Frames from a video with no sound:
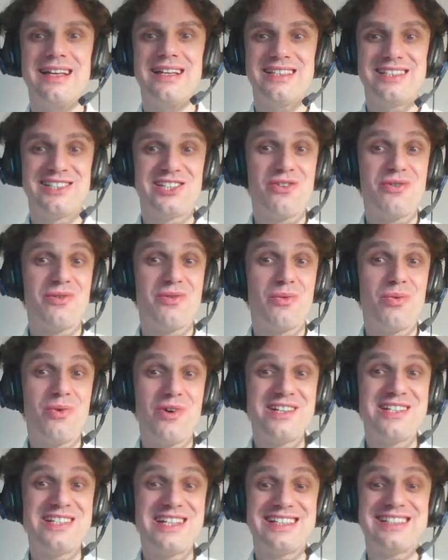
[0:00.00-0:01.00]
So
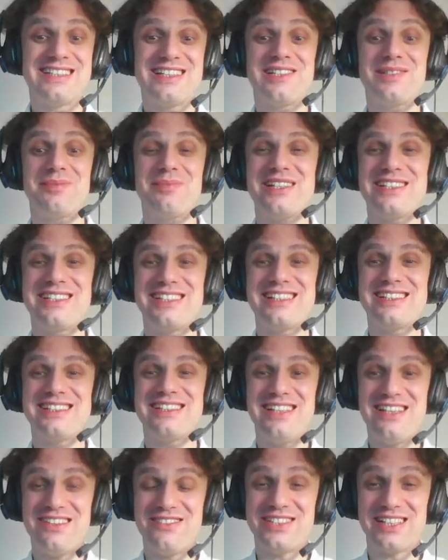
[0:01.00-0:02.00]
what does
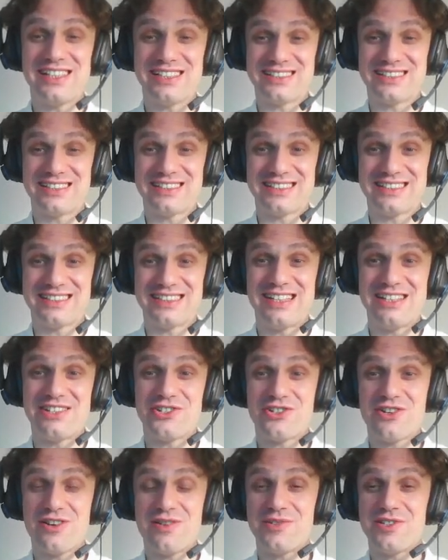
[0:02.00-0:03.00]
SPSS gives us in
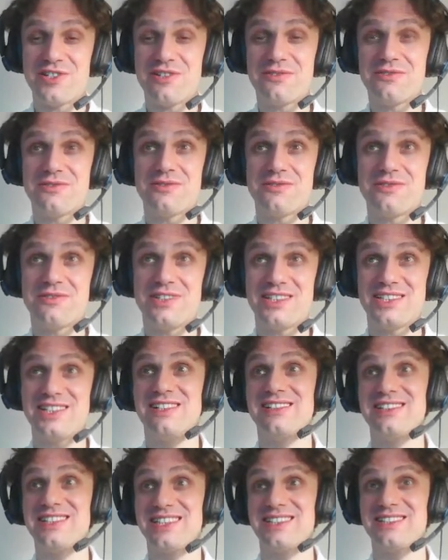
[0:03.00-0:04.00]
terms of
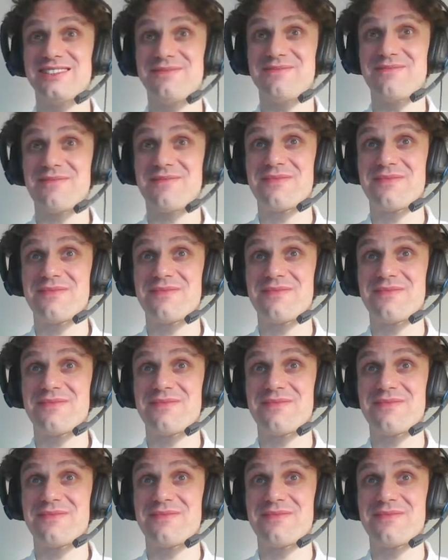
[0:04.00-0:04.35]
results?